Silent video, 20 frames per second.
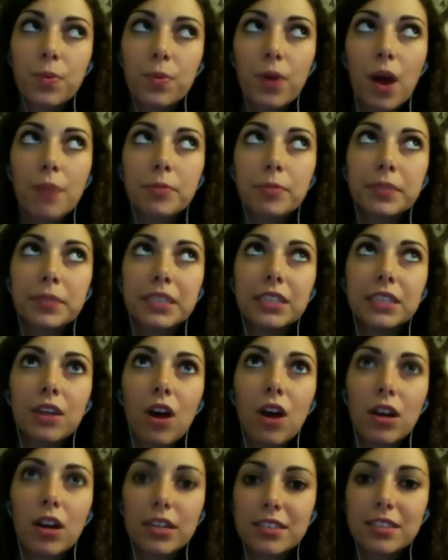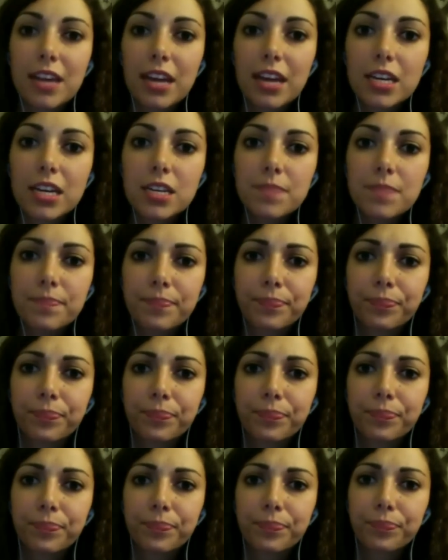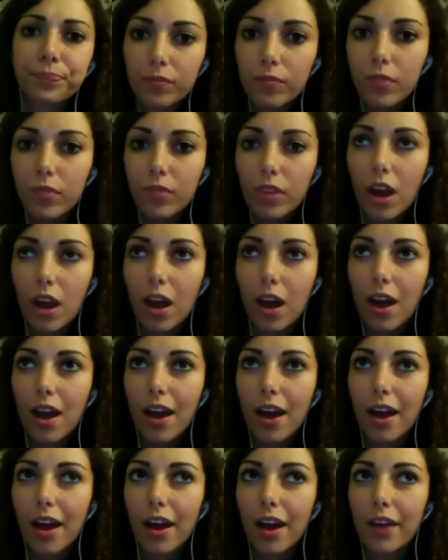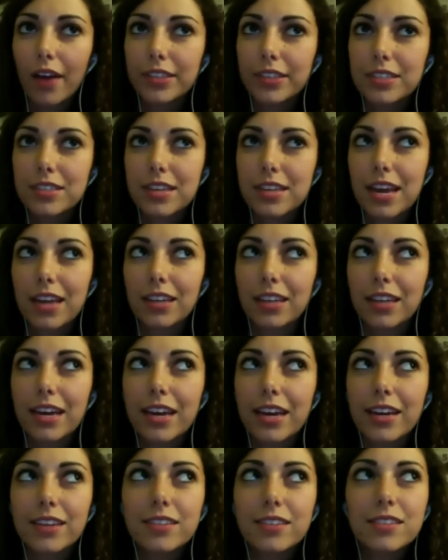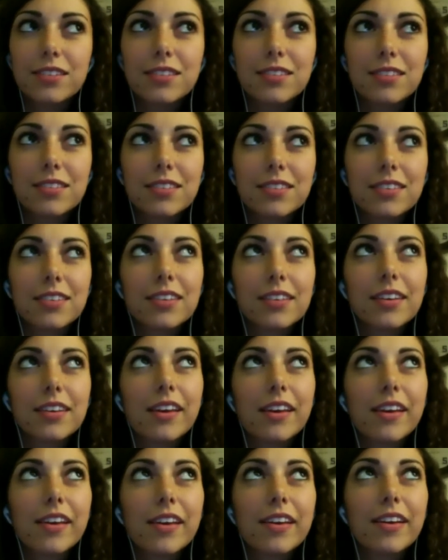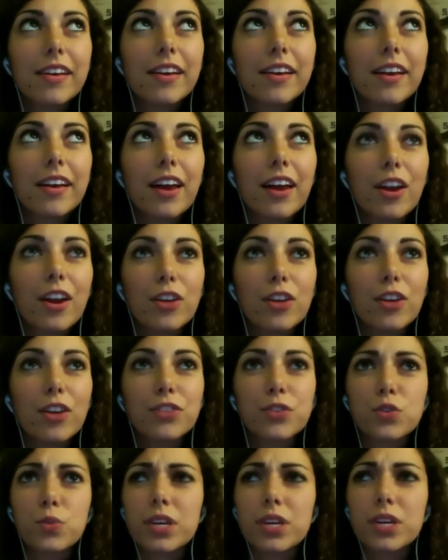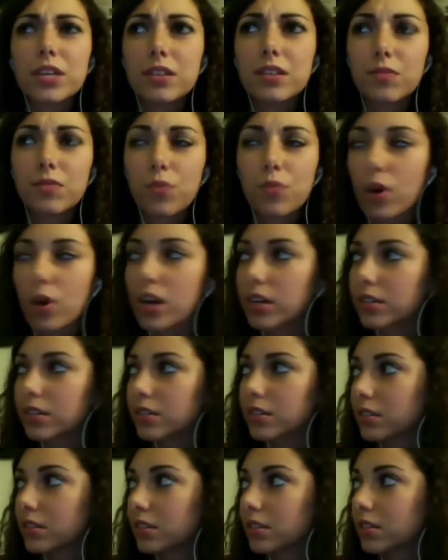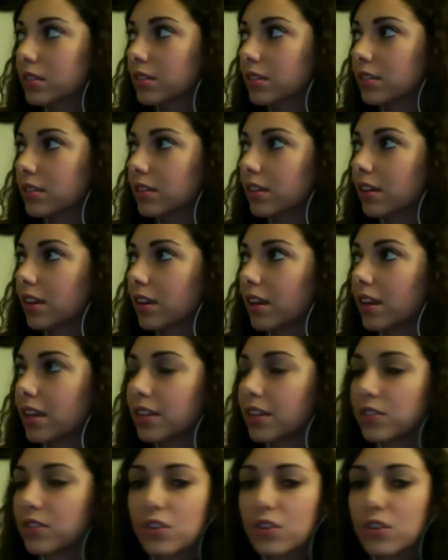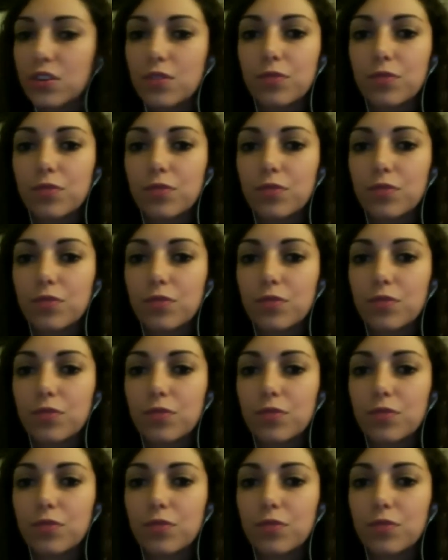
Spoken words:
Probably Augustana. It's Dan Lay's. And also Twin Forks, I think is new. Cool.